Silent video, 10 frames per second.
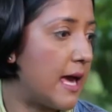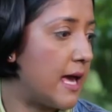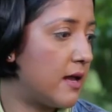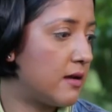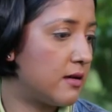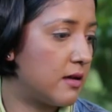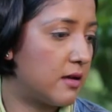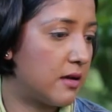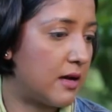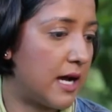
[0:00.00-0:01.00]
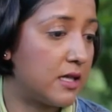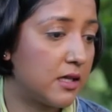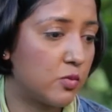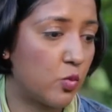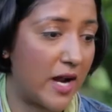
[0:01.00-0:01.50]
And I
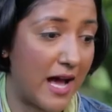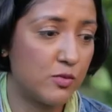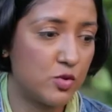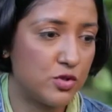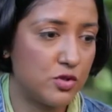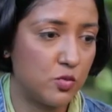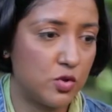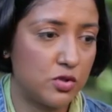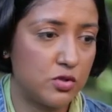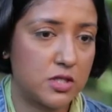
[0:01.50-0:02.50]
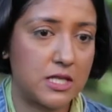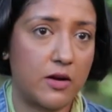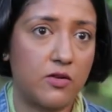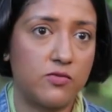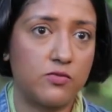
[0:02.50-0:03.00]
think what I would
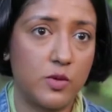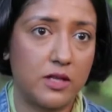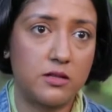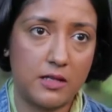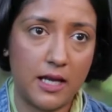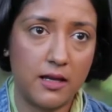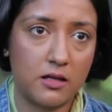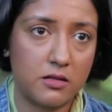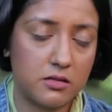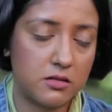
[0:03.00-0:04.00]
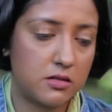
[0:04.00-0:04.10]
start off with today,